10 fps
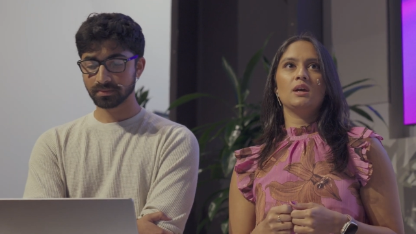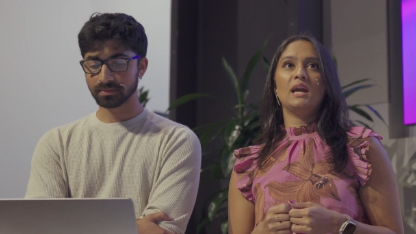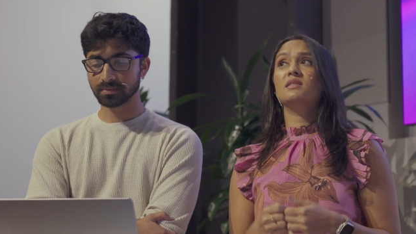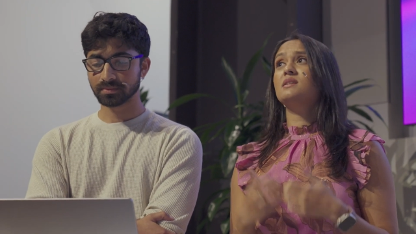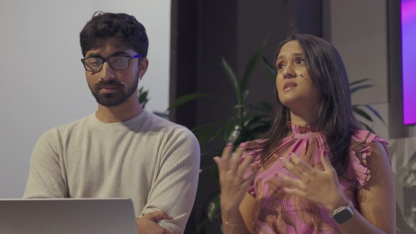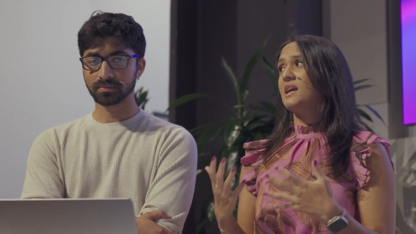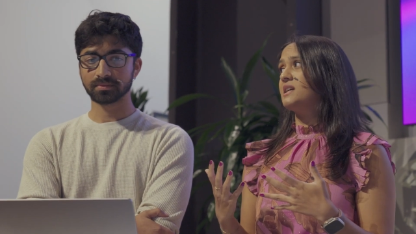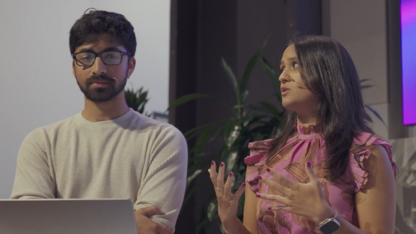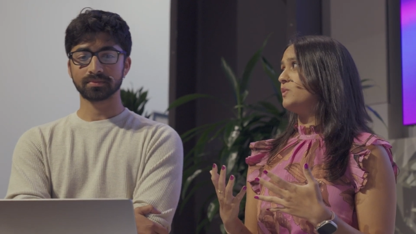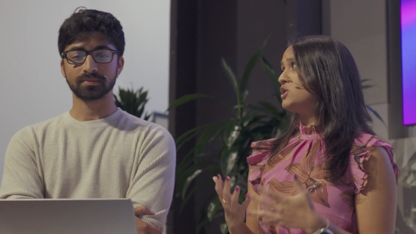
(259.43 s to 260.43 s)
Speaker 1: In this
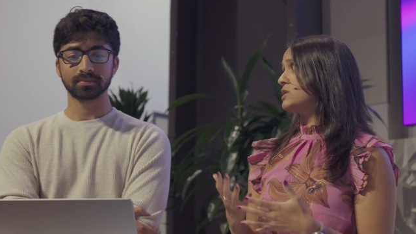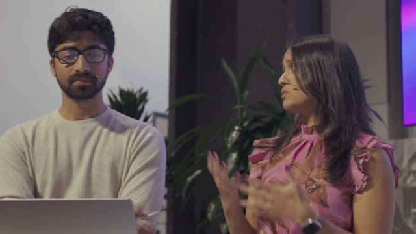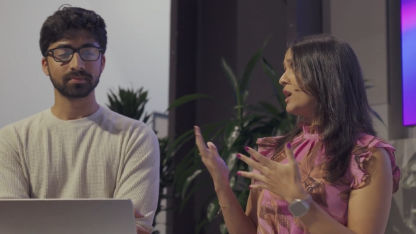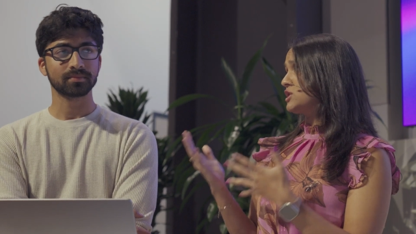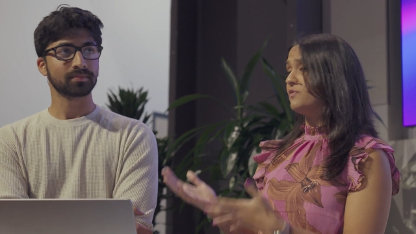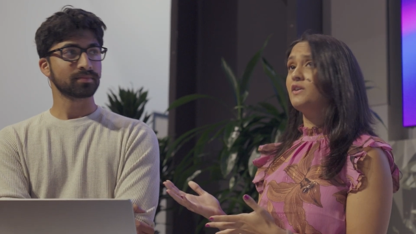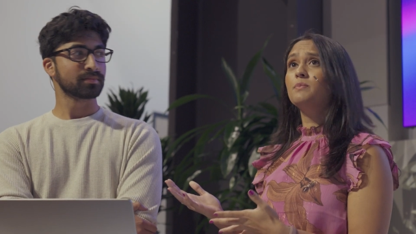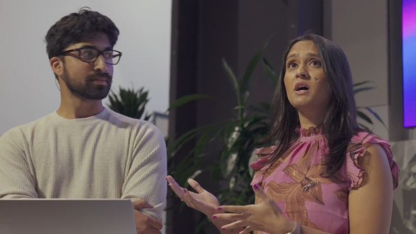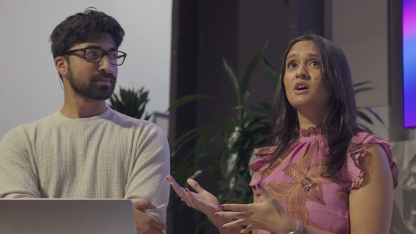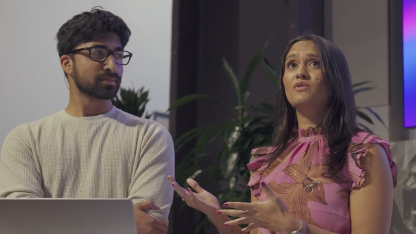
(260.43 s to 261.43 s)
case, we just watched
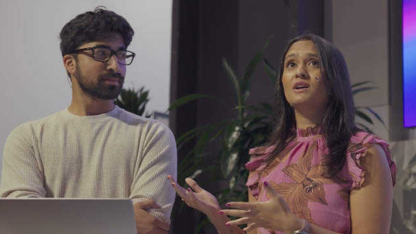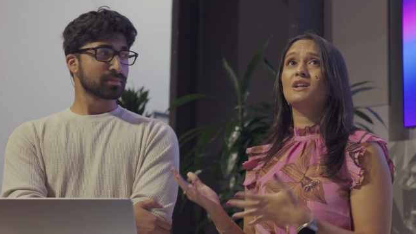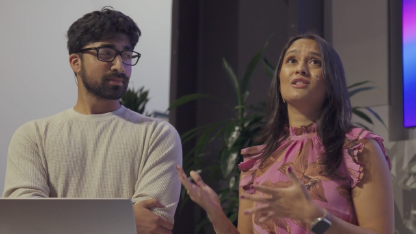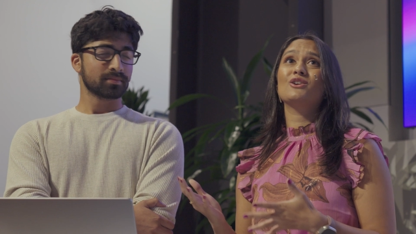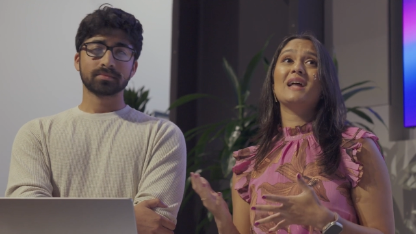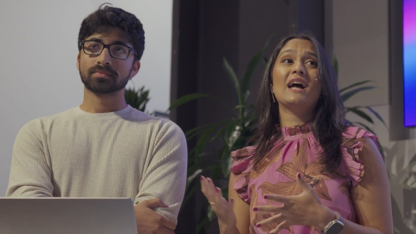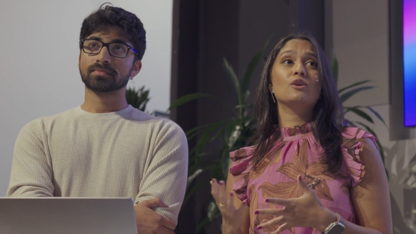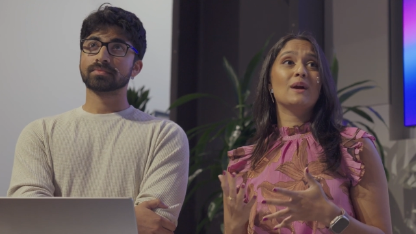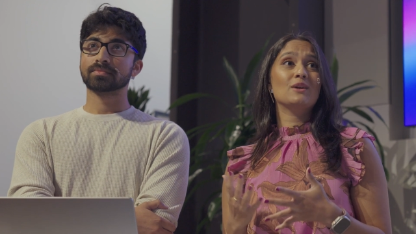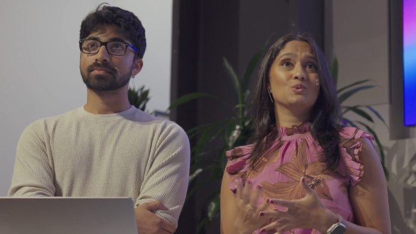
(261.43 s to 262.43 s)
Vibhav learn how to
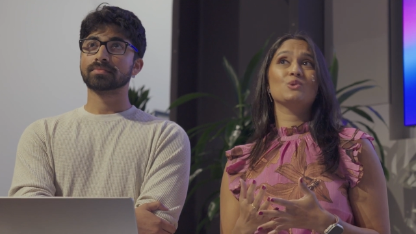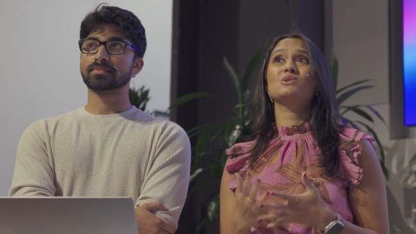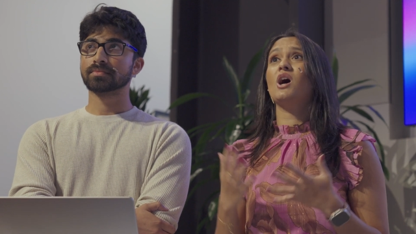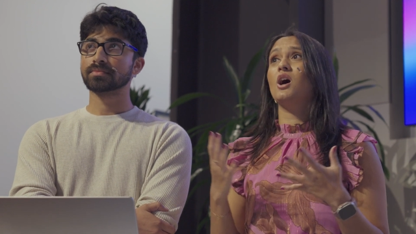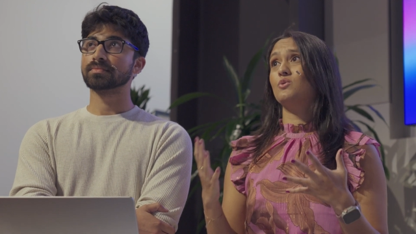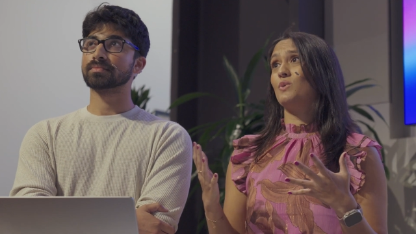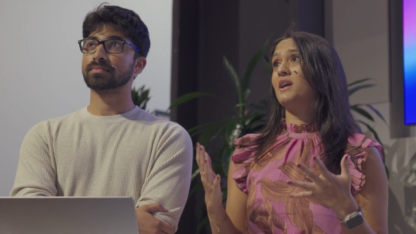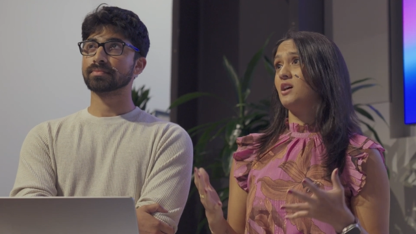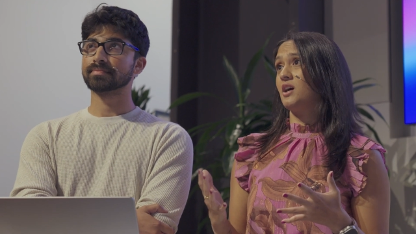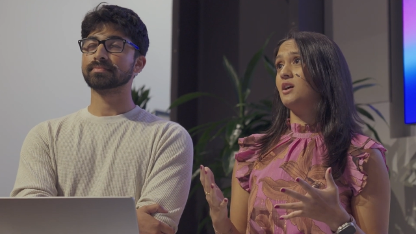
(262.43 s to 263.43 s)
write rules on
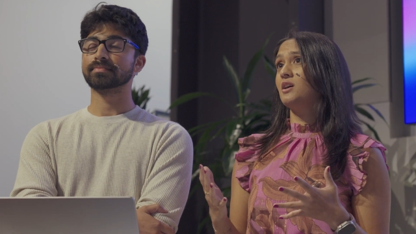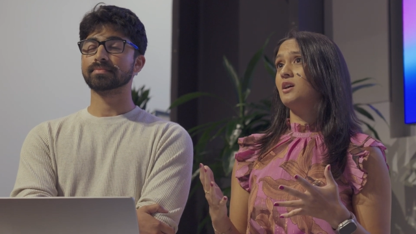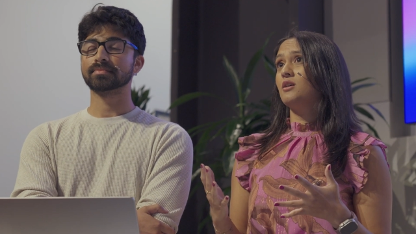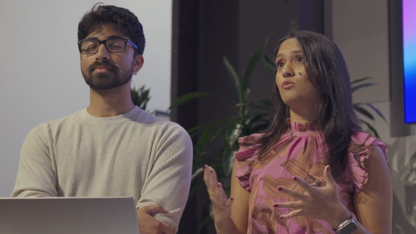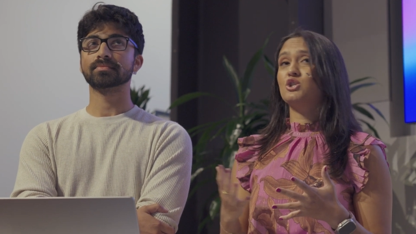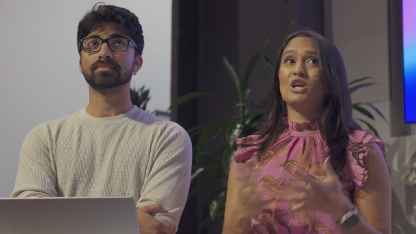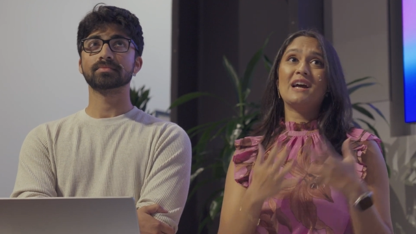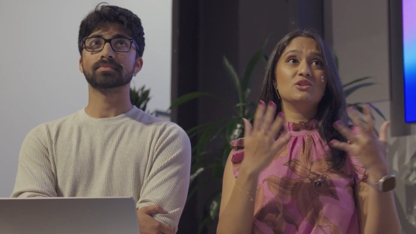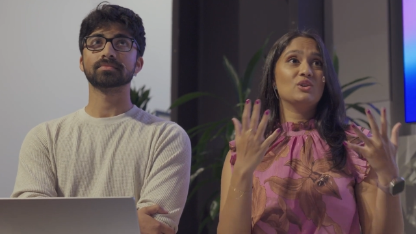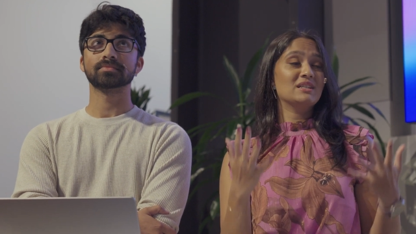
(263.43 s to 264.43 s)
radar, which,
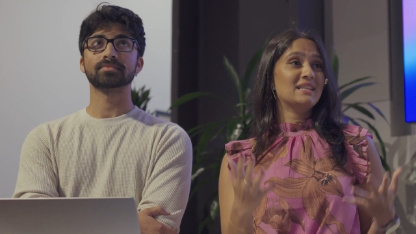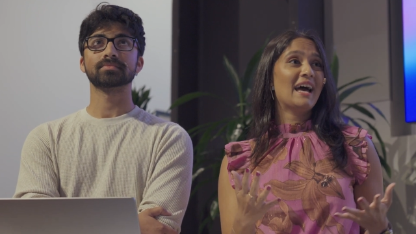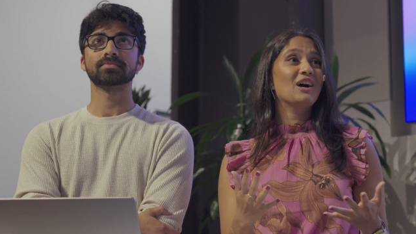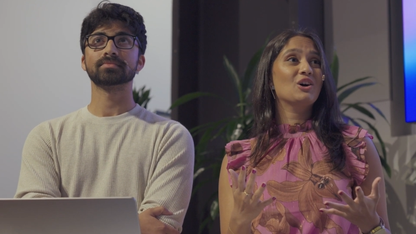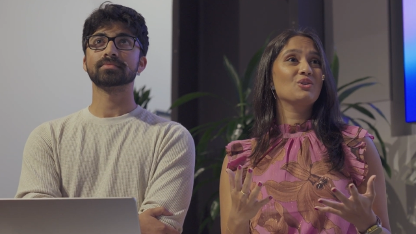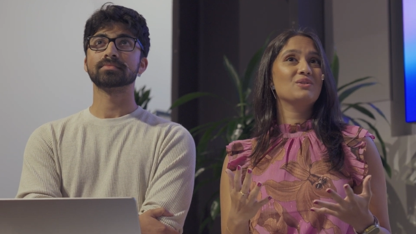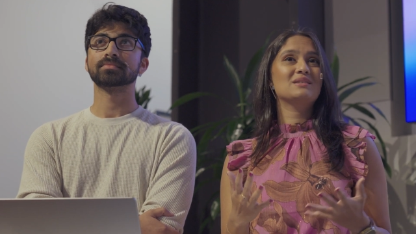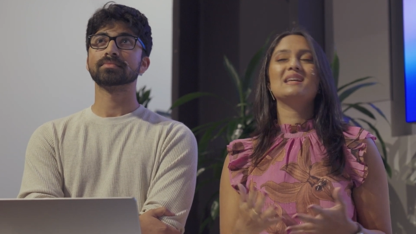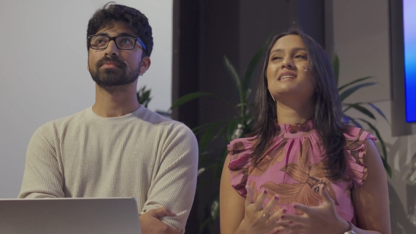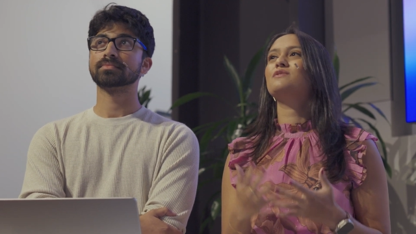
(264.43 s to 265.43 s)
as you can tell, this
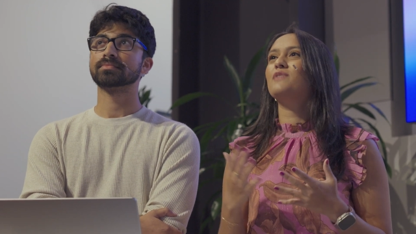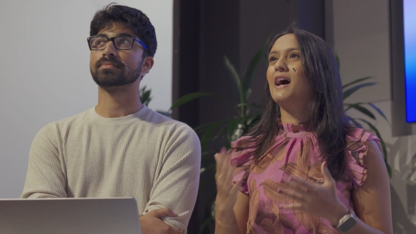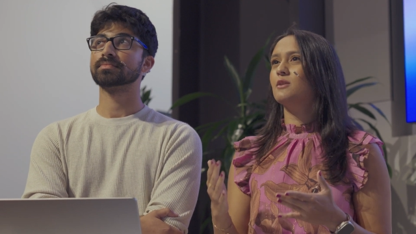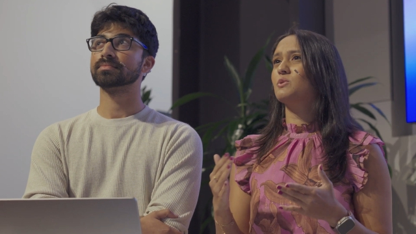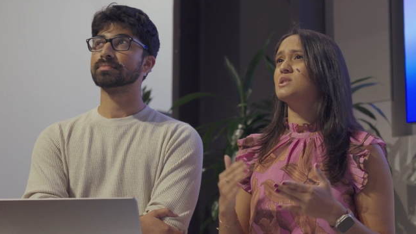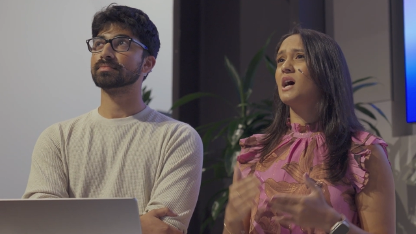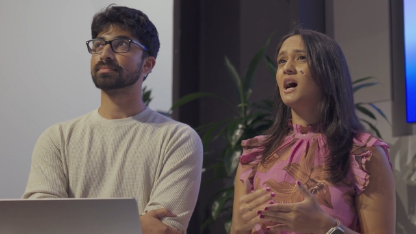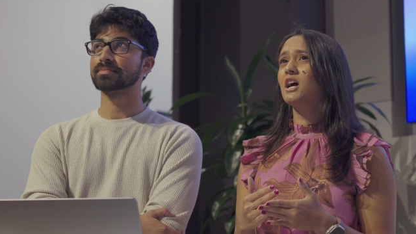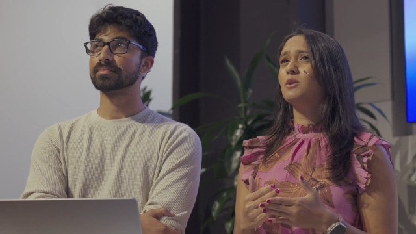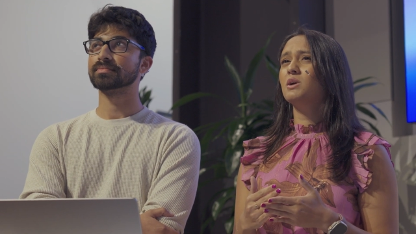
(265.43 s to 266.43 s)
takes valuable
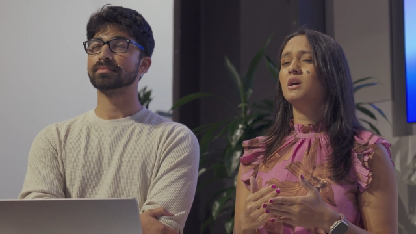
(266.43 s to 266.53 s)
time